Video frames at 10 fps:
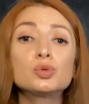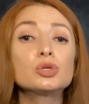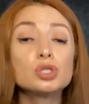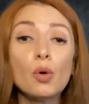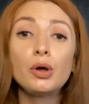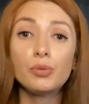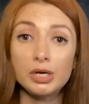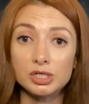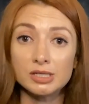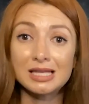were so
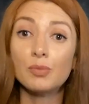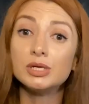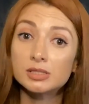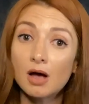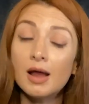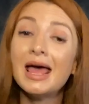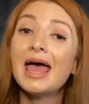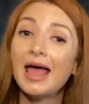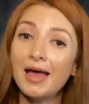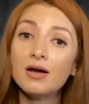egregious that we sought
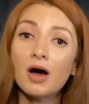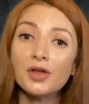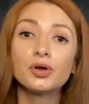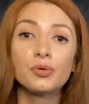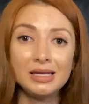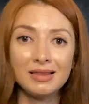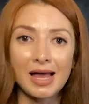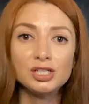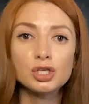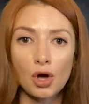and got the green
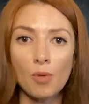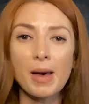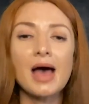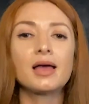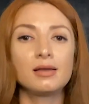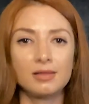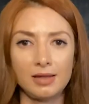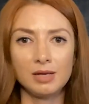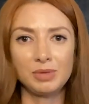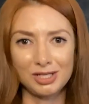light to go back and clean
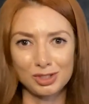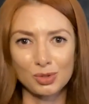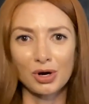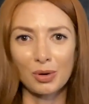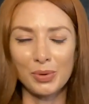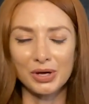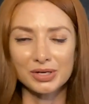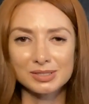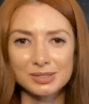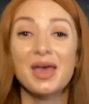up the historical
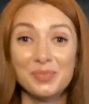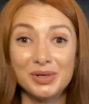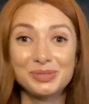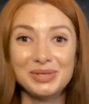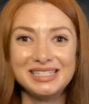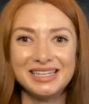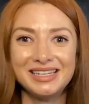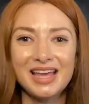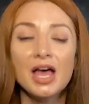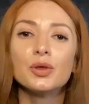books. And once we did,
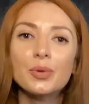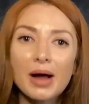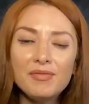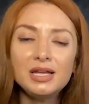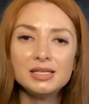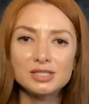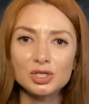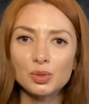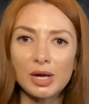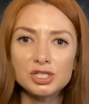the gravity of the
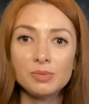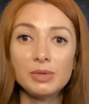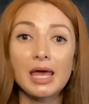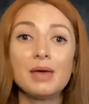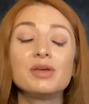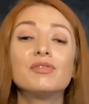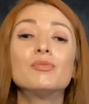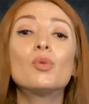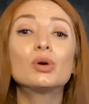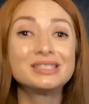situation became even
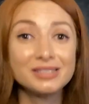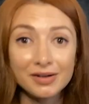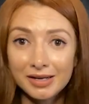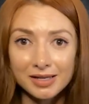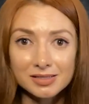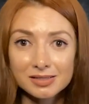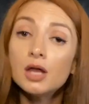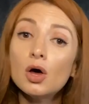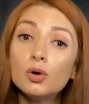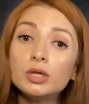more serious.
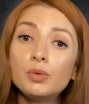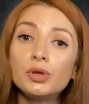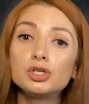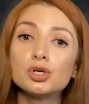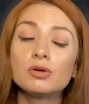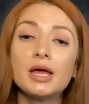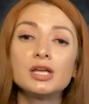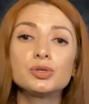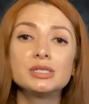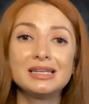Not only were the journal
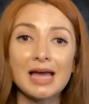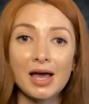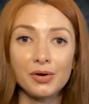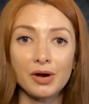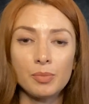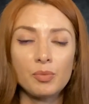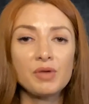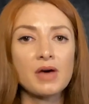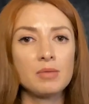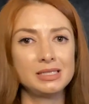entries inaccurate, but we
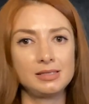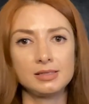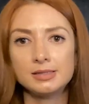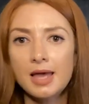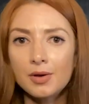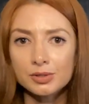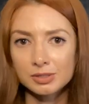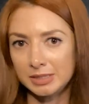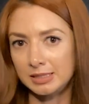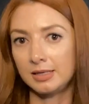found missing sales,
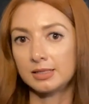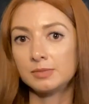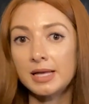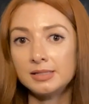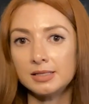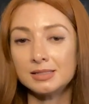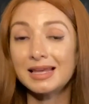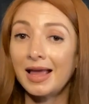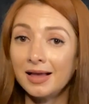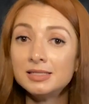missing expenses,
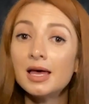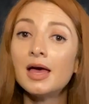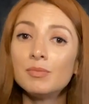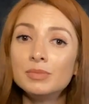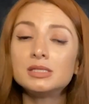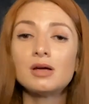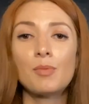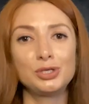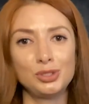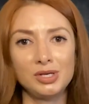and missed
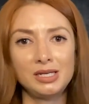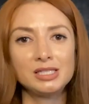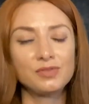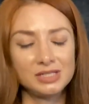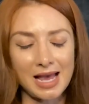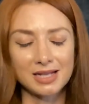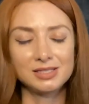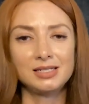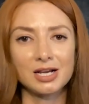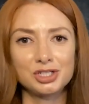opportunities for tax
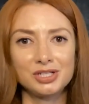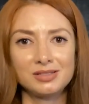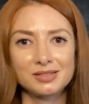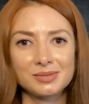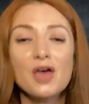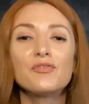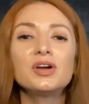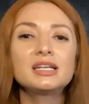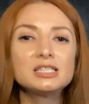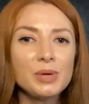deductions. For an
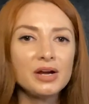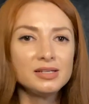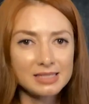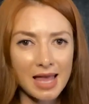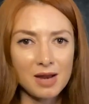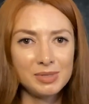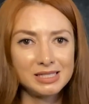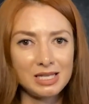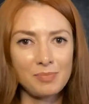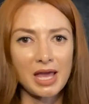experienced cannabis
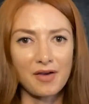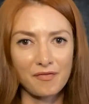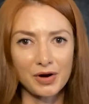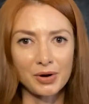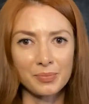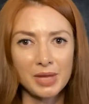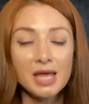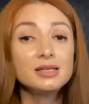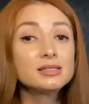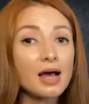CPA firm,
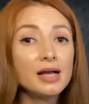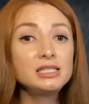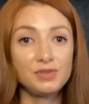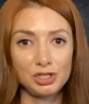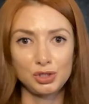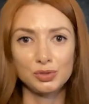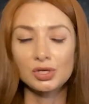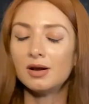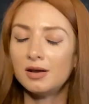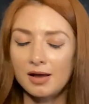these kinds of issues are
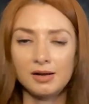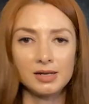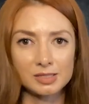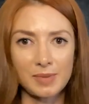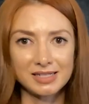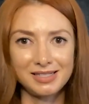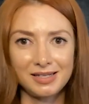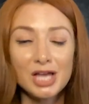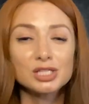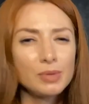not unexpected,
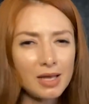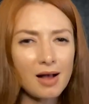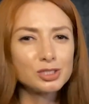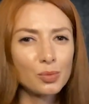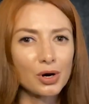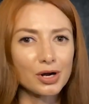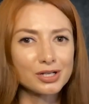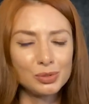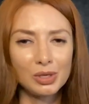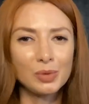so we got to work
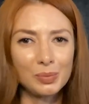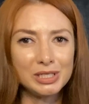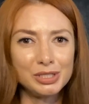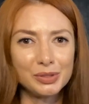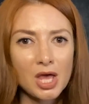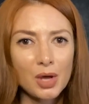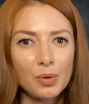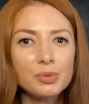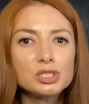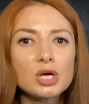doing what we do. We
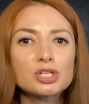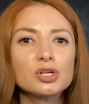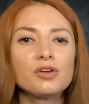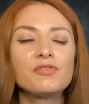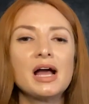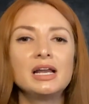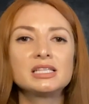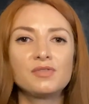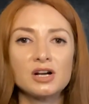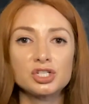restructured their finance
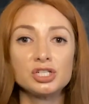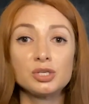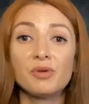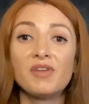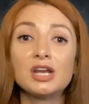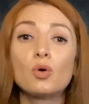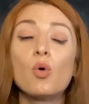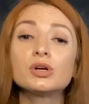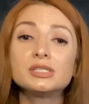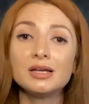function to provide
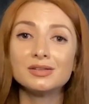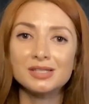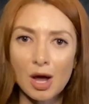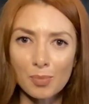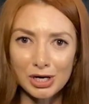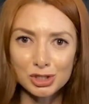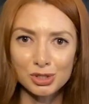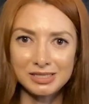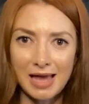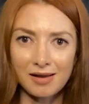core sales and operational
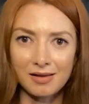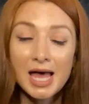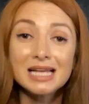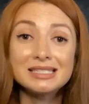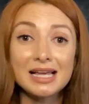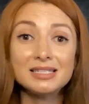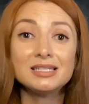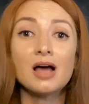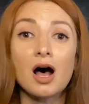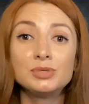data, assessed and
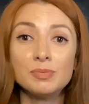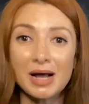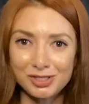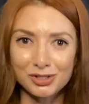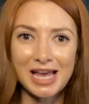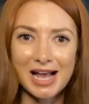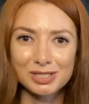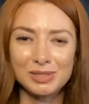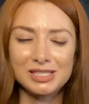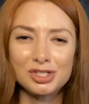optimized their tax
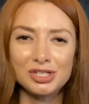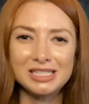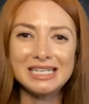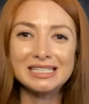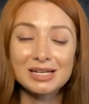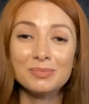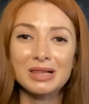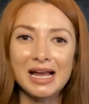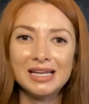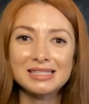position to ease
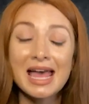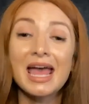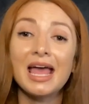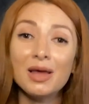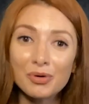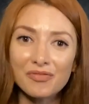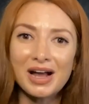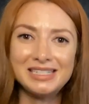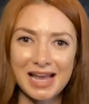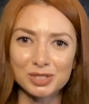compliance and provide
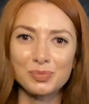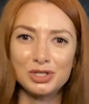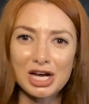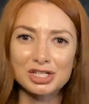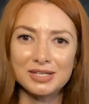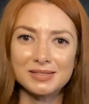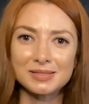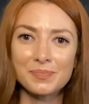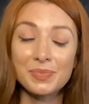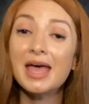tax projections,
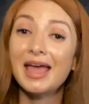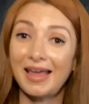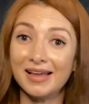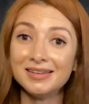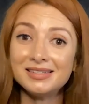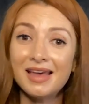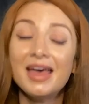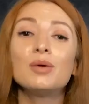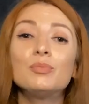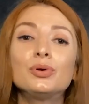and
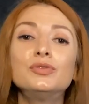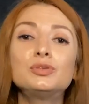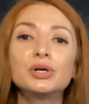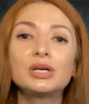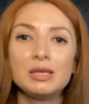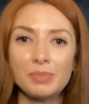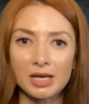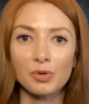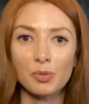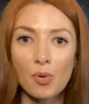improved bookkeeping
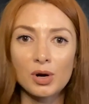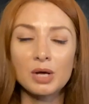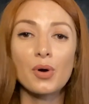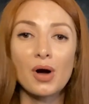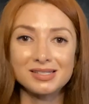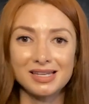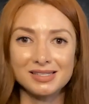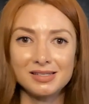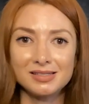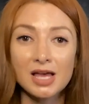and reporting
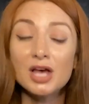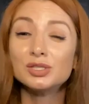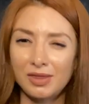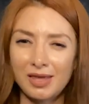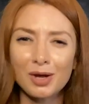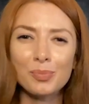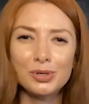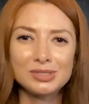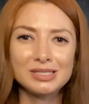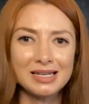processes so they could
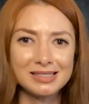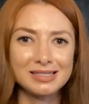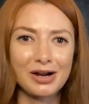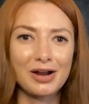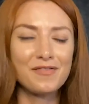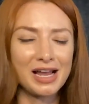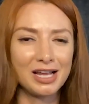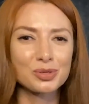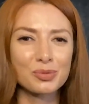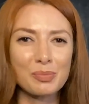produce the necessary
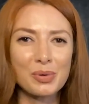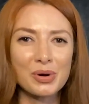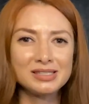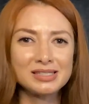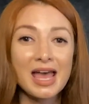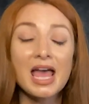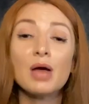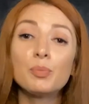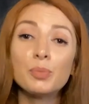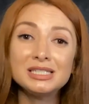financial reports and were
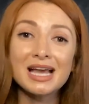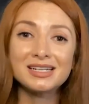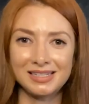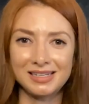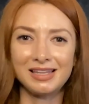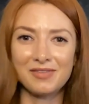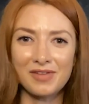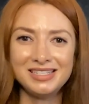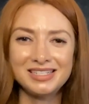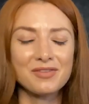protected in the
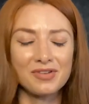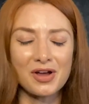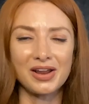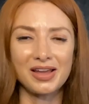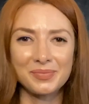event of an audit.